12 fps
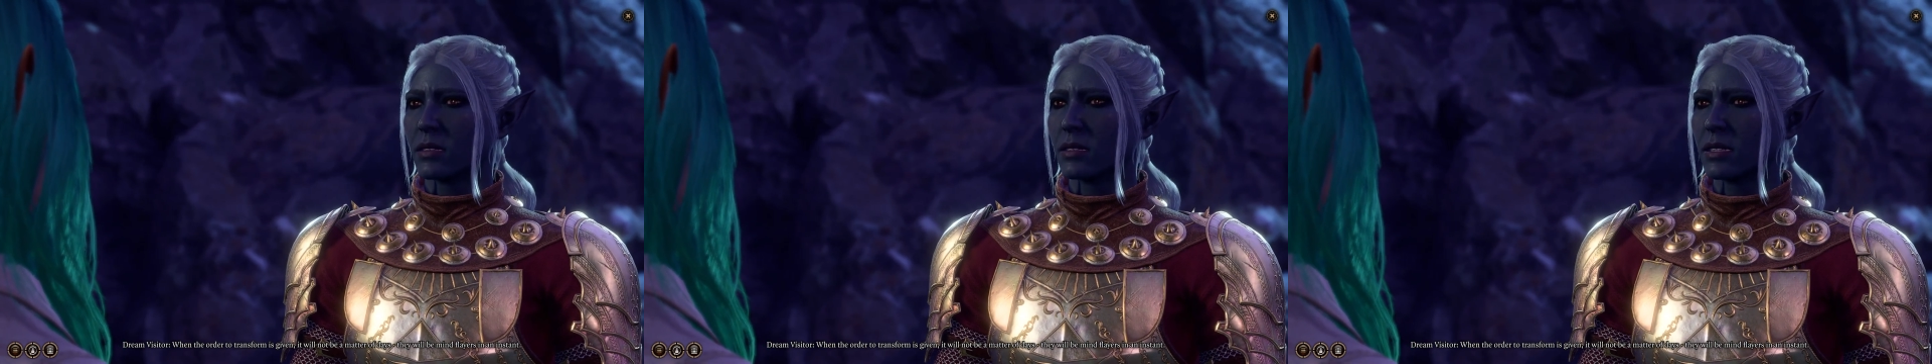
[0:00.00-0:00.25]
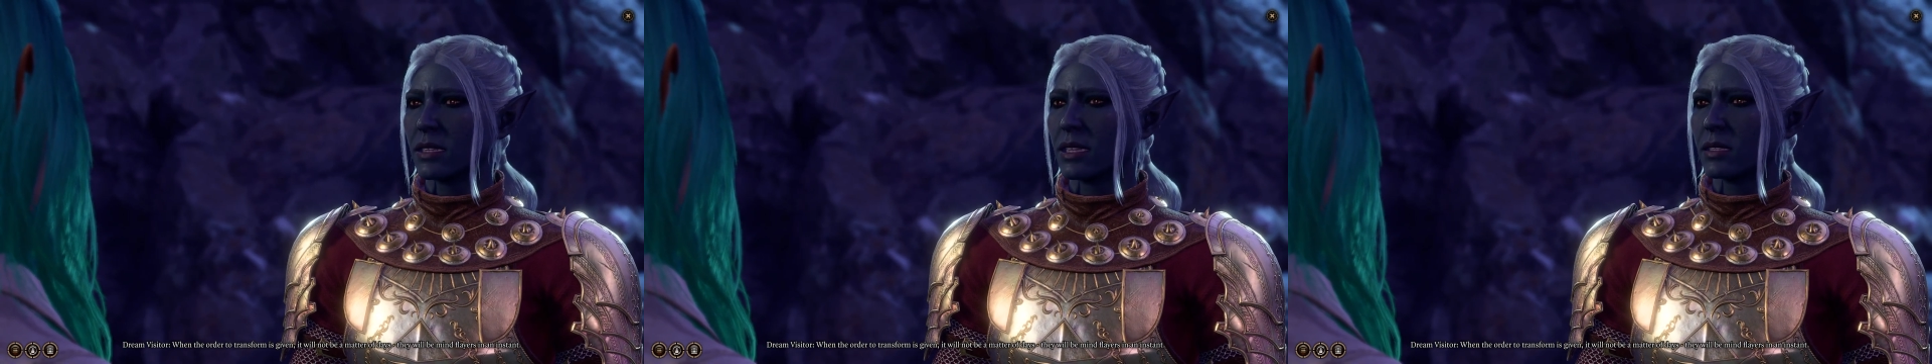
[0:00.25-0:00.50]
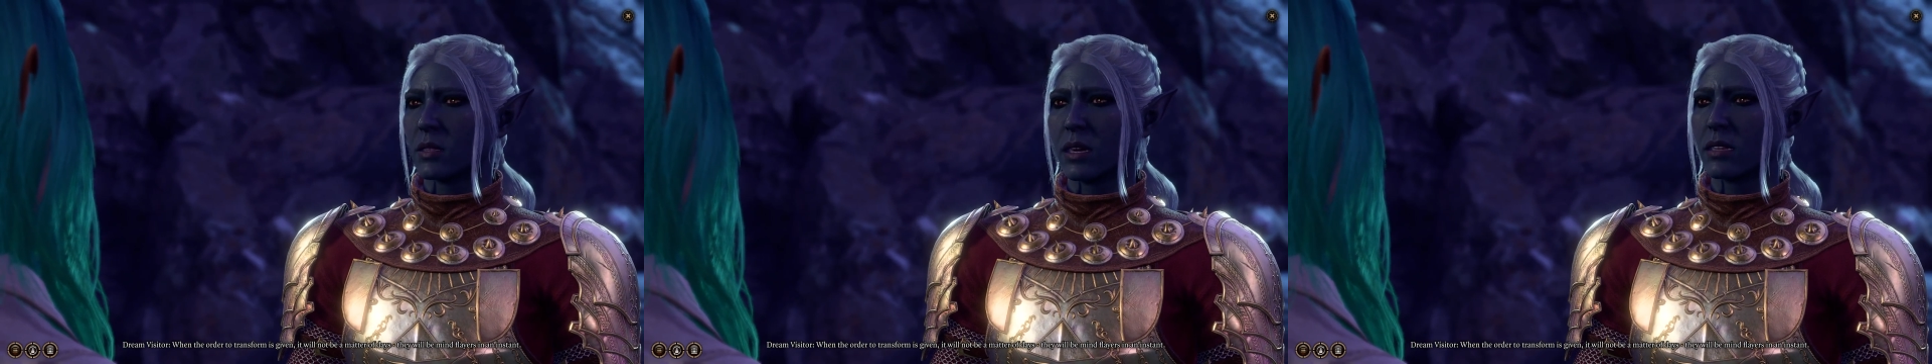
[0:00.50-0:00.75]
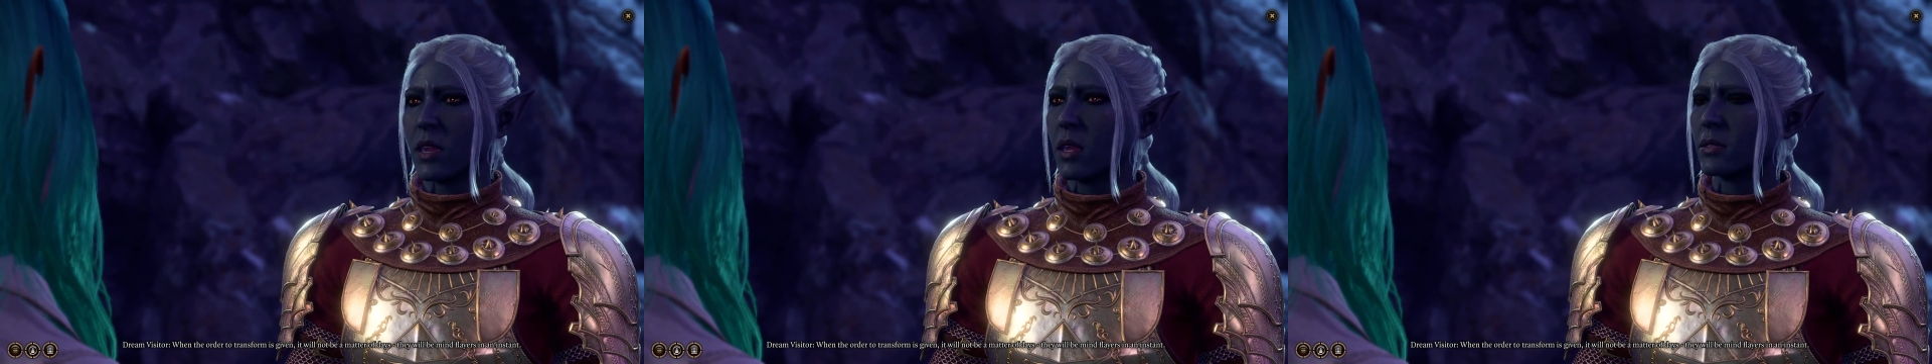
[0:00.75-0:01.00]
your it will
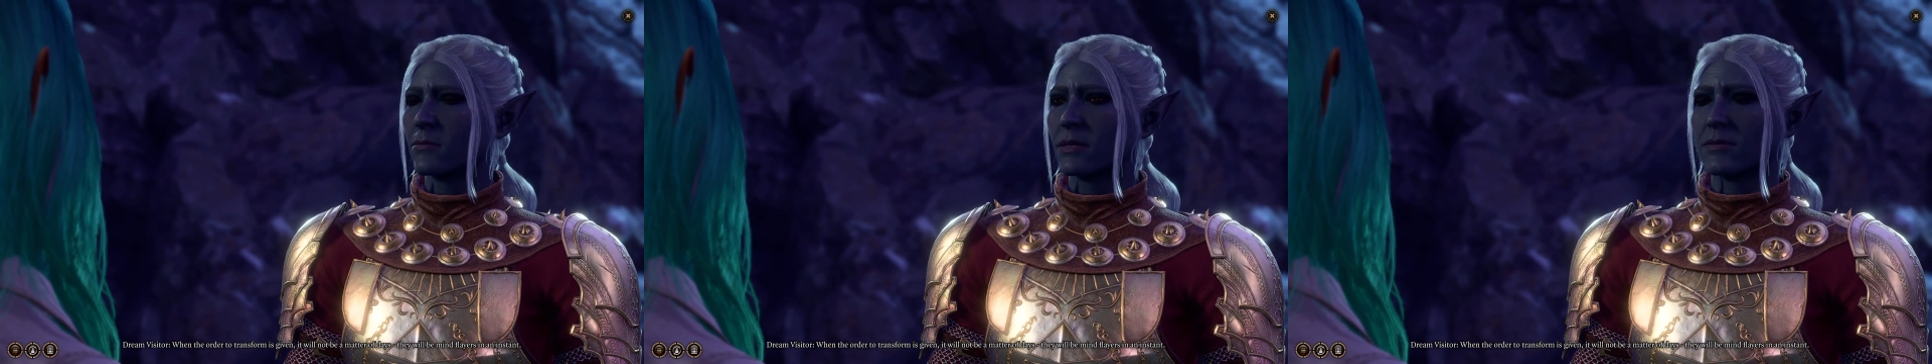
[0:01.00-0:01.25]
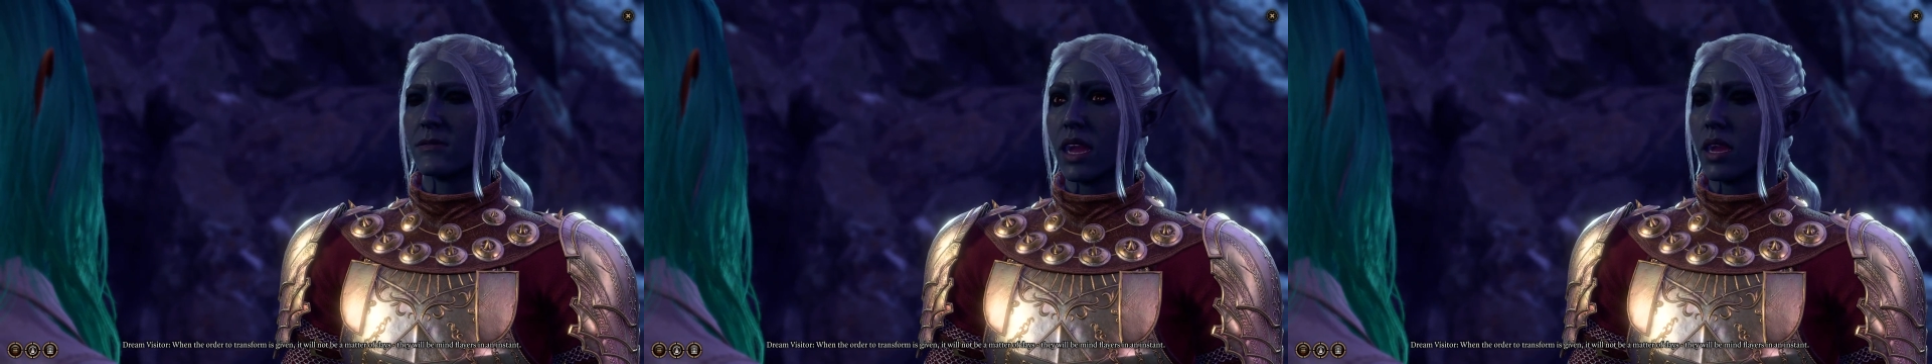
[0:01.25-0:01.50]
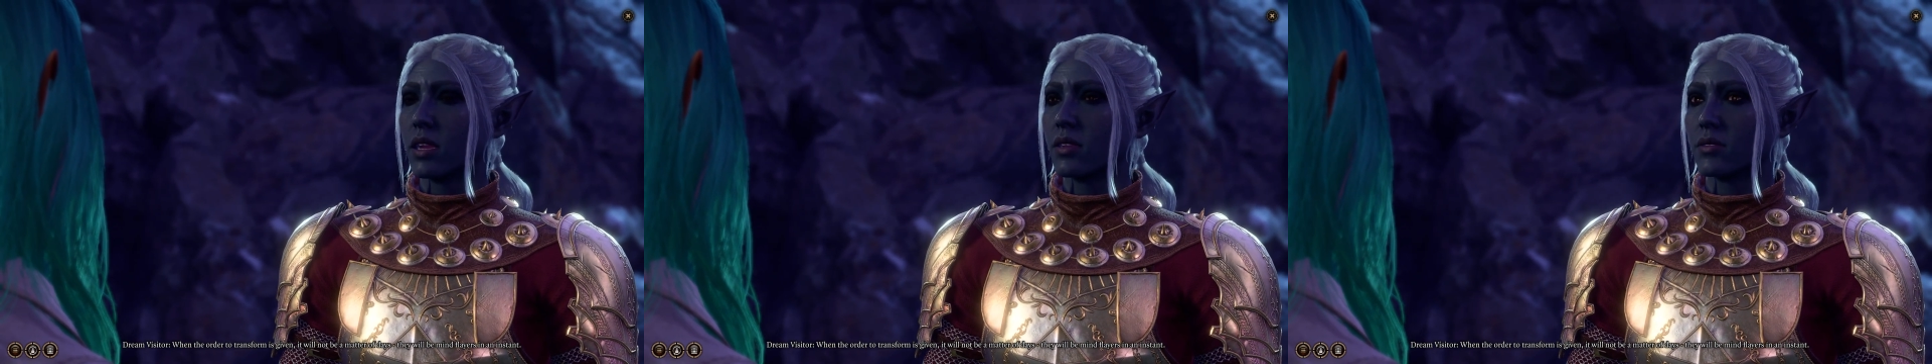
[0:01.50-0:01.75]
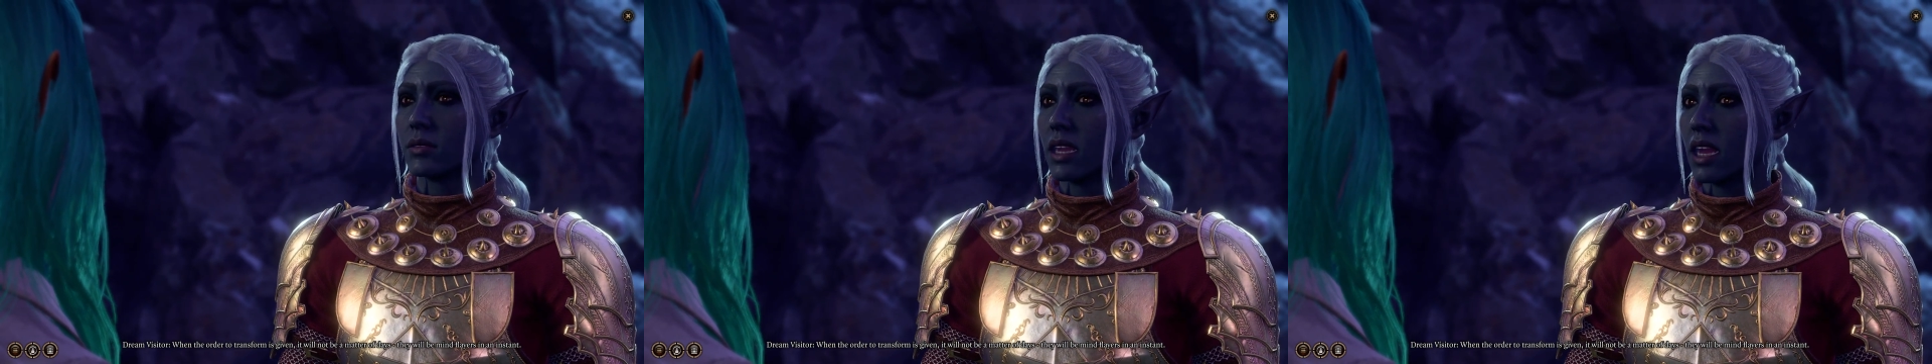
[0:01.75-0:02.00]
not beefy. be a matter
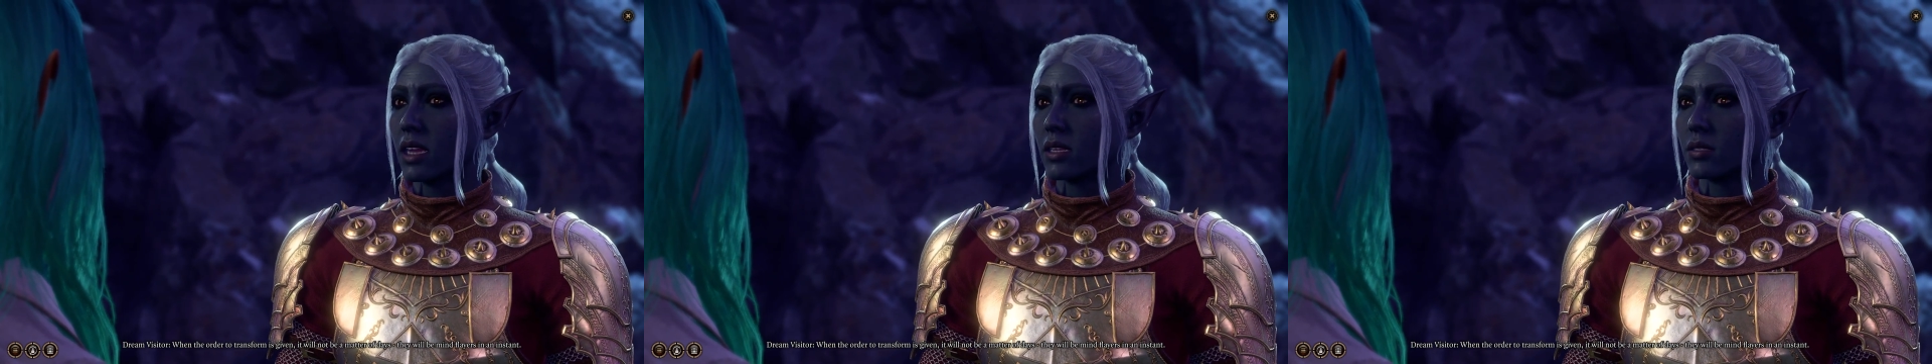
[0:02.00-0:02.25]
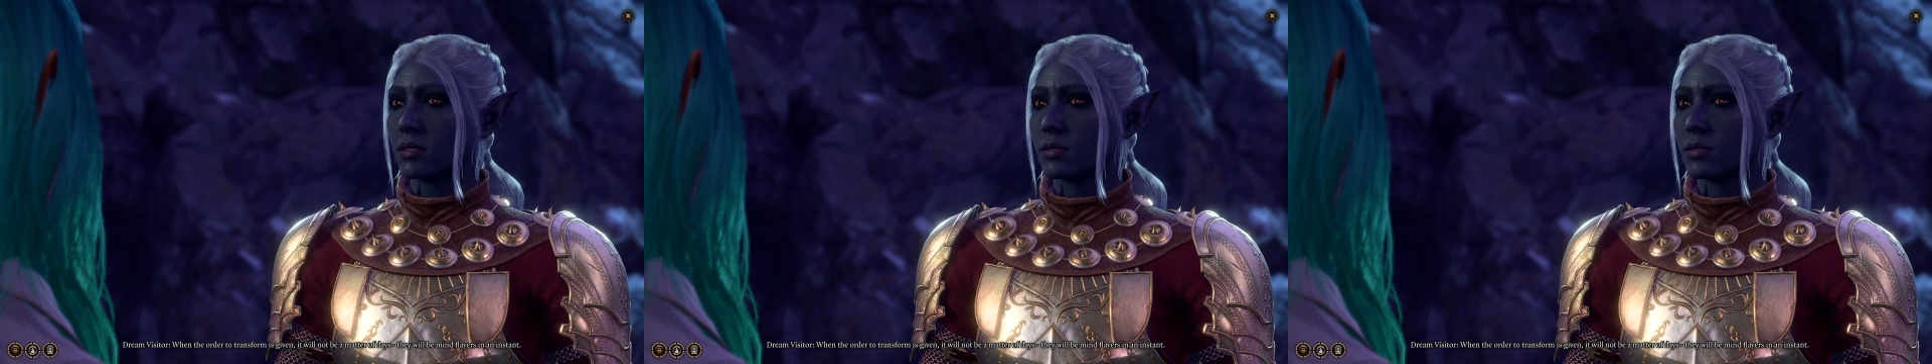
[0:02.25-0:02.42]
of days.